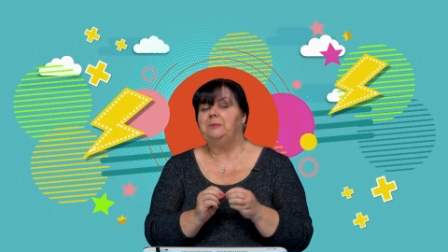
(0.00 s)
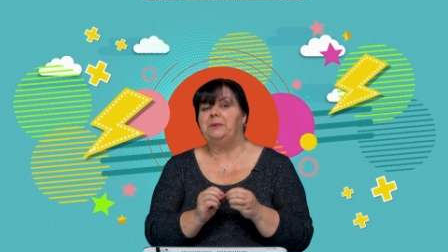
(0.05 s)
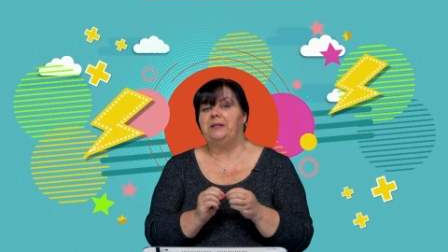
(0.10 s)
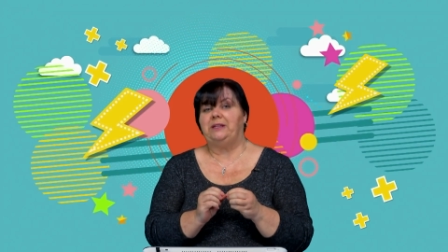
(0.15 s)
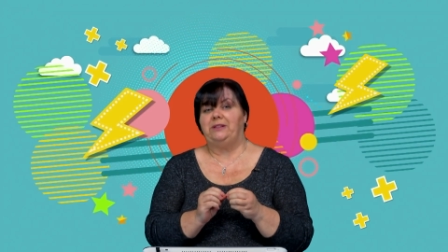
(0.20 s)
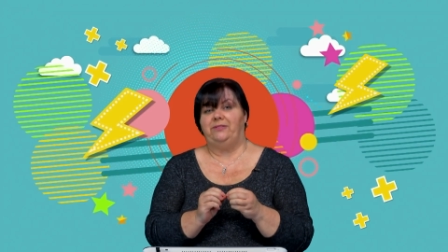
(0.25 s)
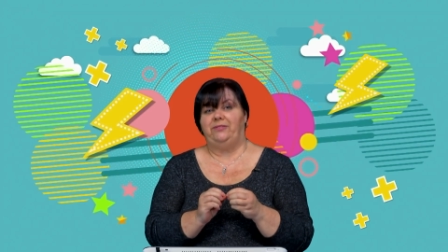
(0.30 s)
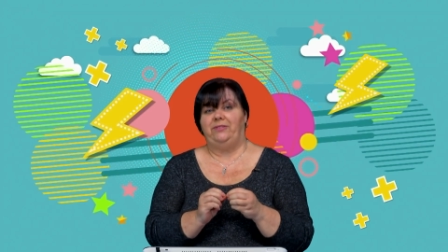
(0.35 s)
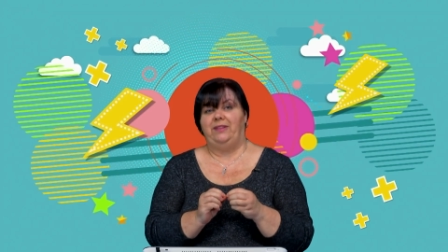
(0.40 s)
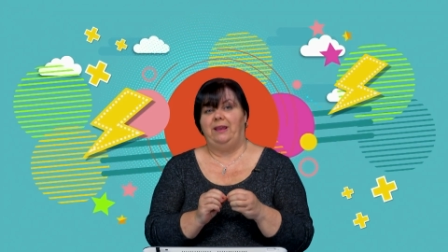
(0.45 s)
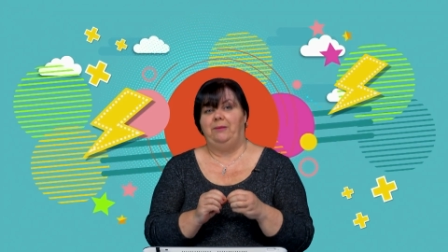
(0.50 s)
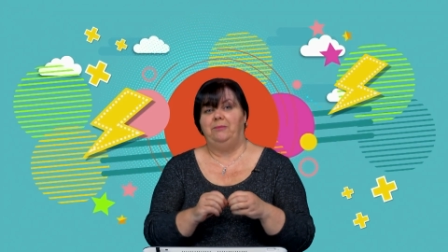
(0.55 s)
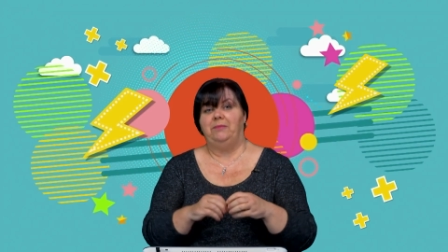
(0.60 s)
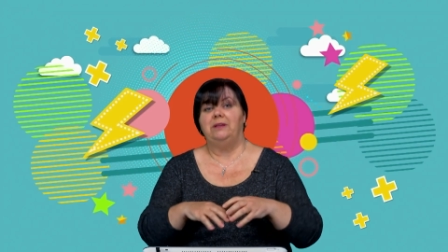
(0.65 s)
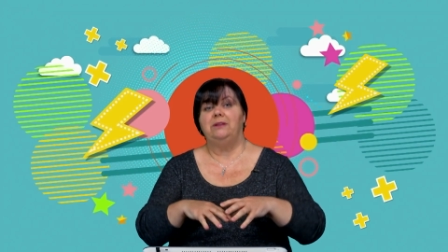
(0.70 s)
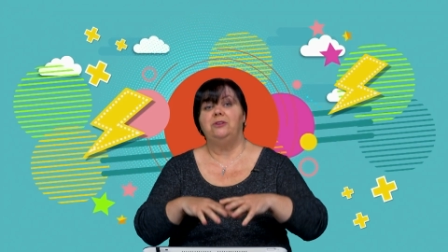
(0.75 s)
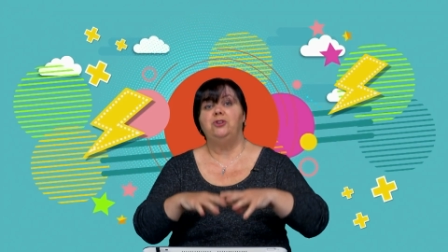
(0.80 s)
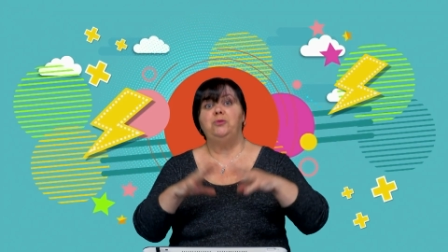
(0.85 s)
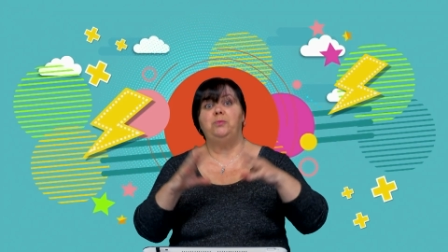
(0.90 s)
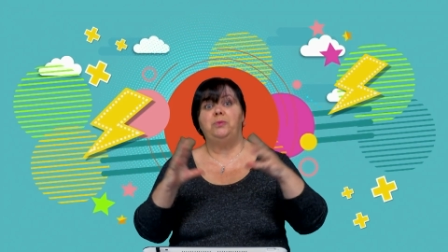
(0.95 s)
bit of
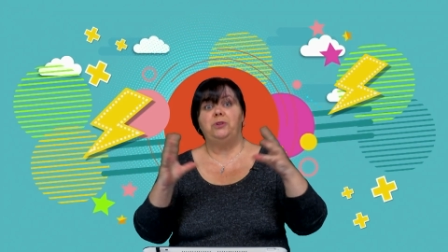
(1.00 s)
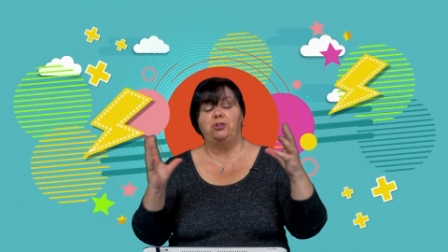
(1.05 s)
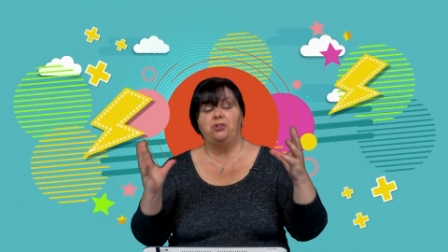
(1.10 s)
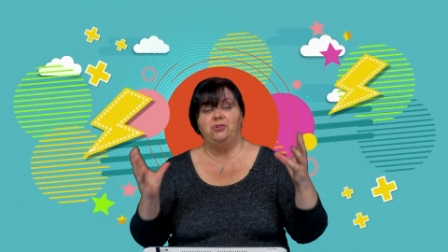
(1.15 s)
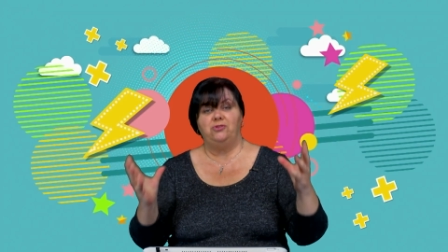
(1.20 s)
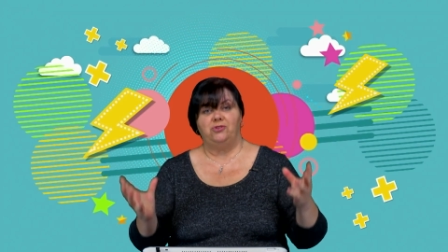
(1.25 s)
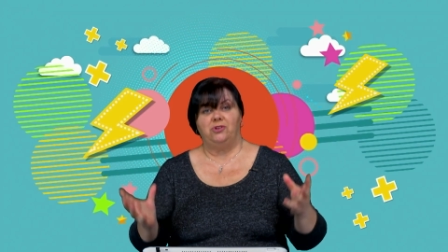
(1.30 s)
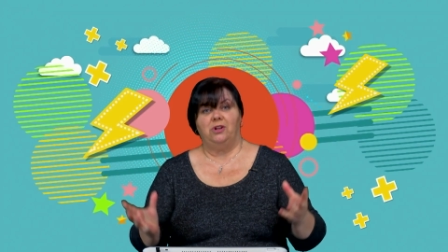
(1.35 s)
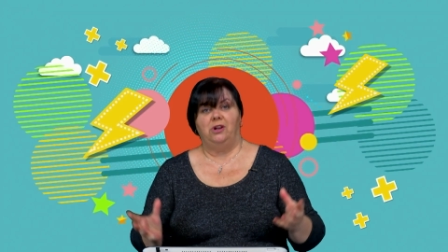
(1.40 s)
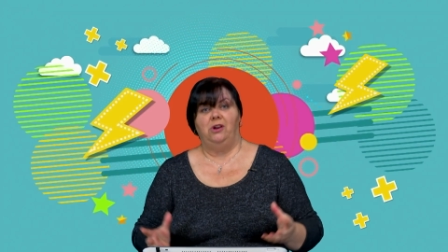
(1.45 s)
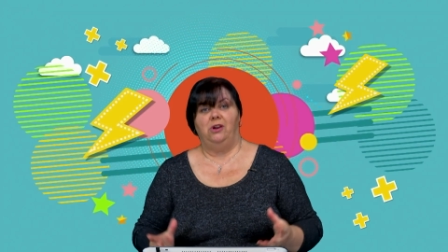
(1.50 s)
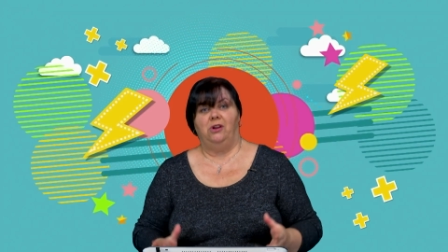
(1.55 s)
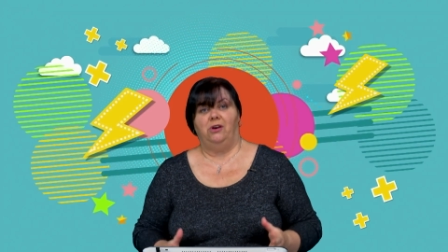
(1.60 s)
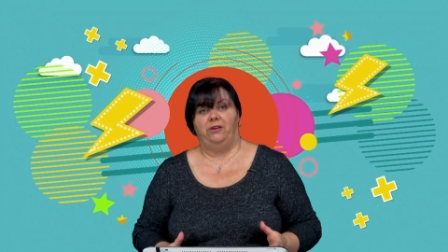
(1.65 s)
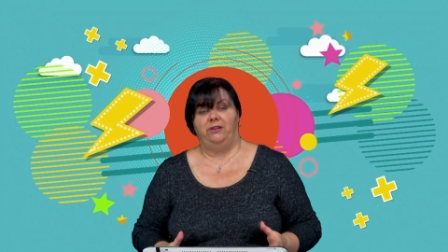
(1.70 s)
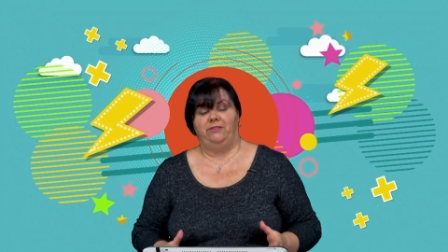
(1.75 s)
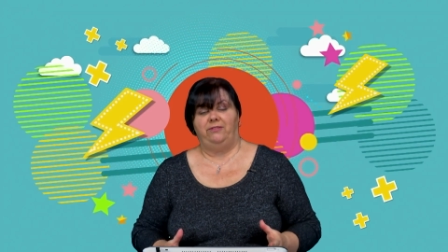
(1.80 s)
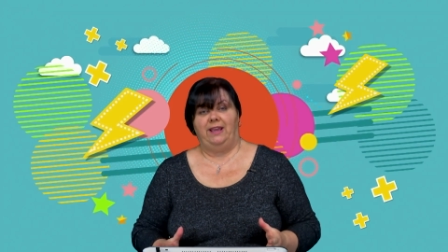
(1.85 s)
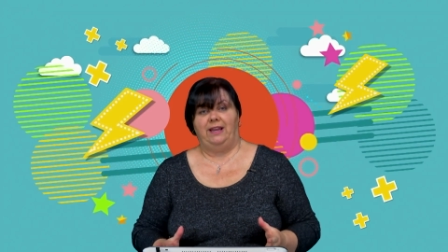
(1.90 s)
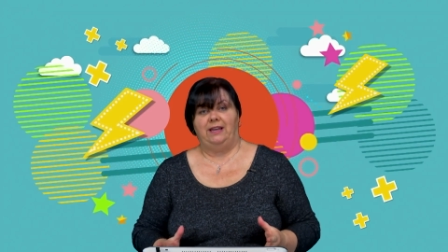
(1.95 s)
them to produce a
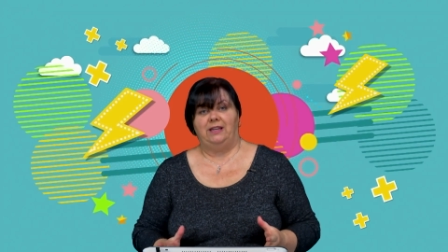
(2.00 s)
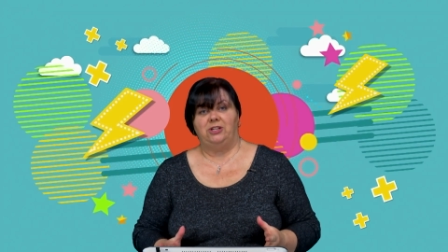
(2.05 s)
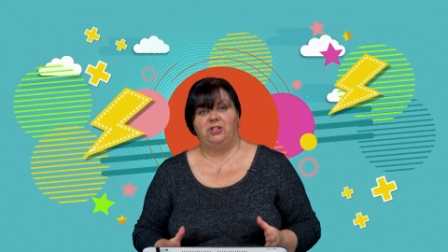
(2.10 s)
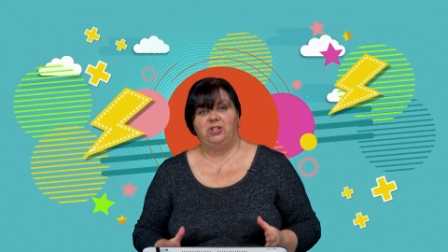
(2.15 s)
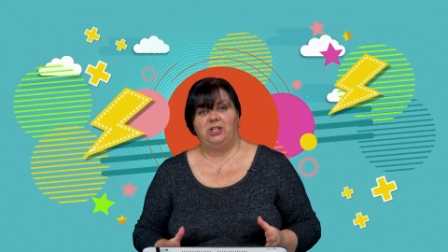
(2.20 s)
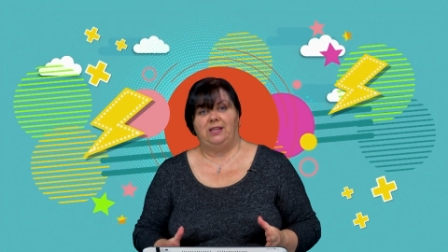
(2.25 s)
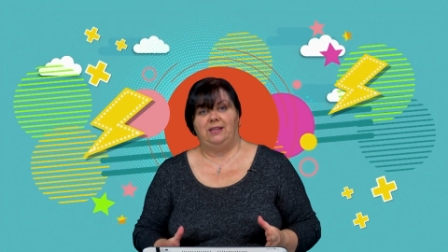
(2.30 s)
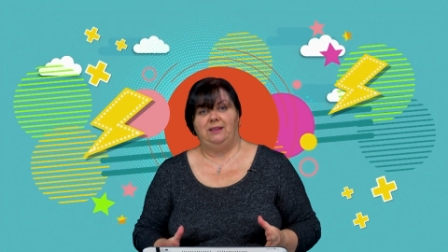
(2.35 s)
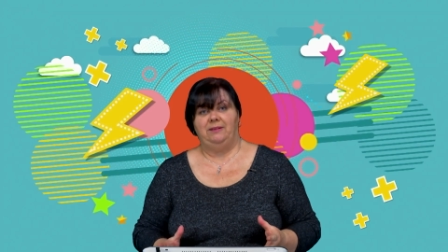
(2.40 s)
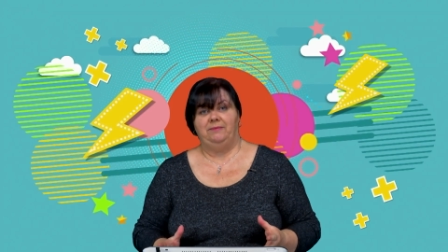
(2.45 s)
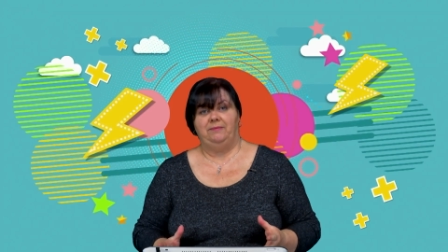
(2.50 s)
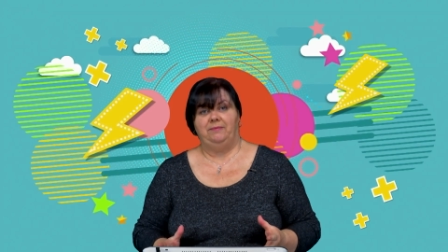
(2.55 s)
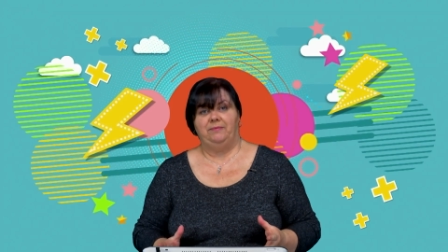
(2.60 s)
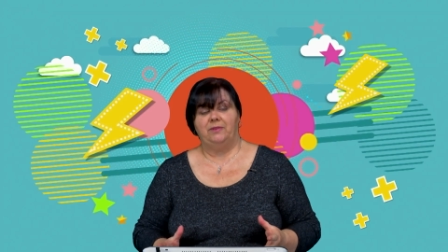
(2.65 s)
lot of energy.